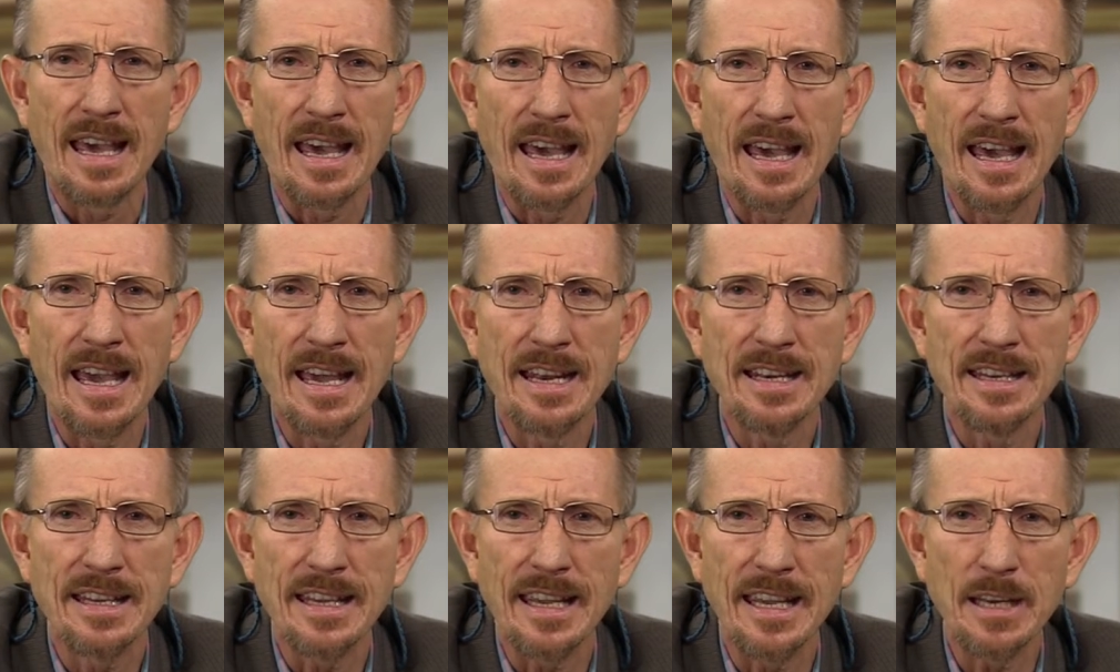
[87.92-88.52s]

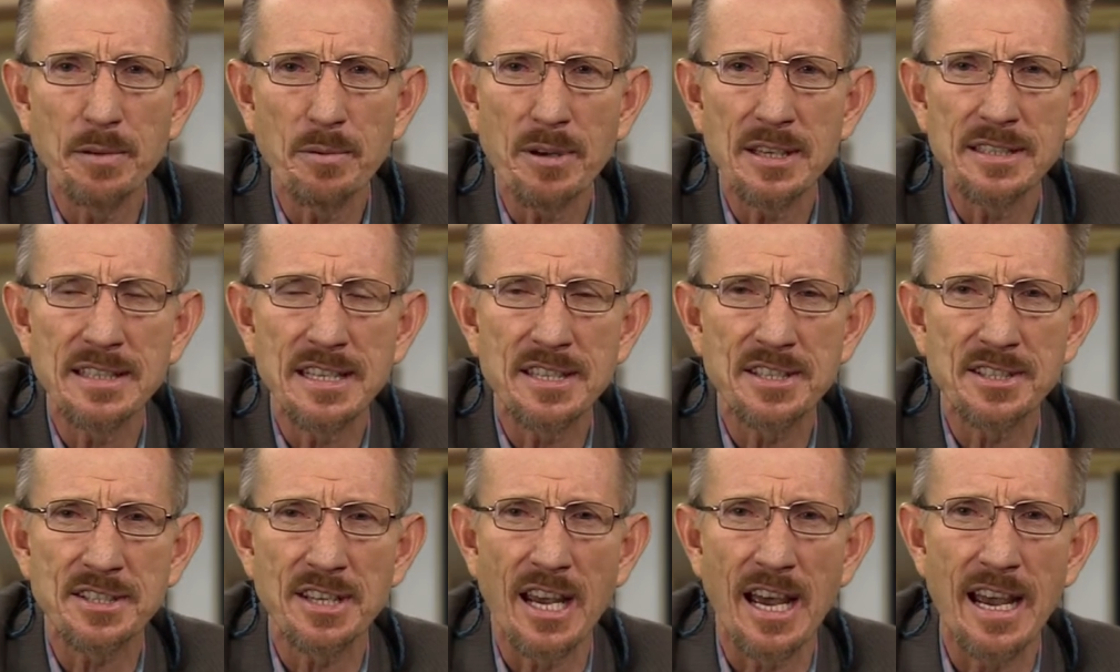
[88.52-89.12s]
And it was
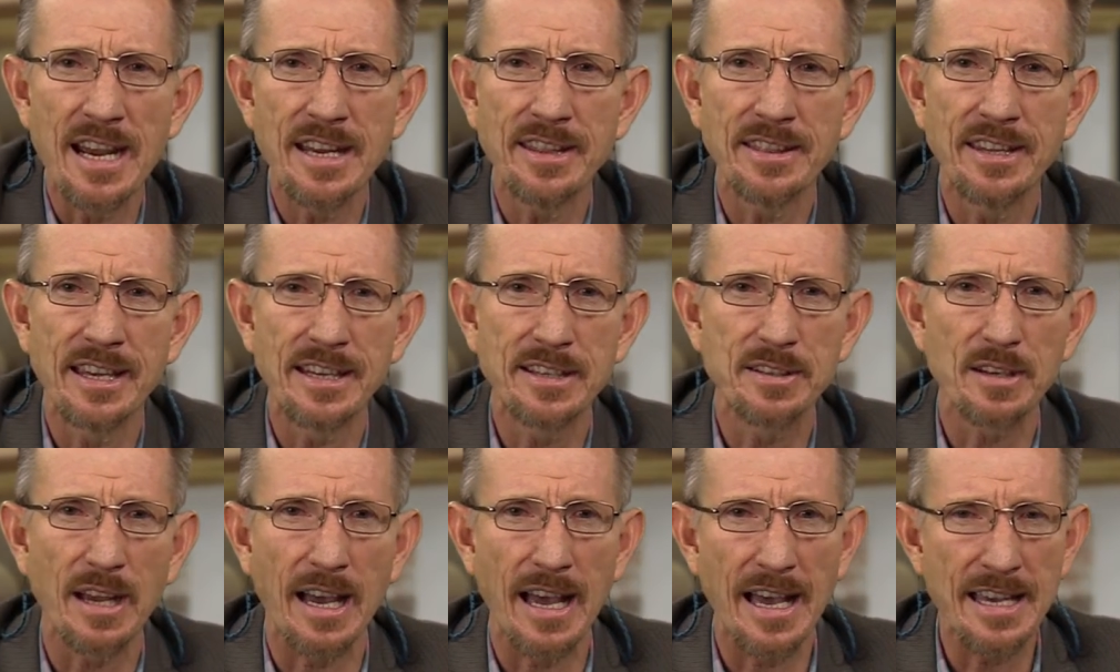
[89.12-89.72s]
a sign that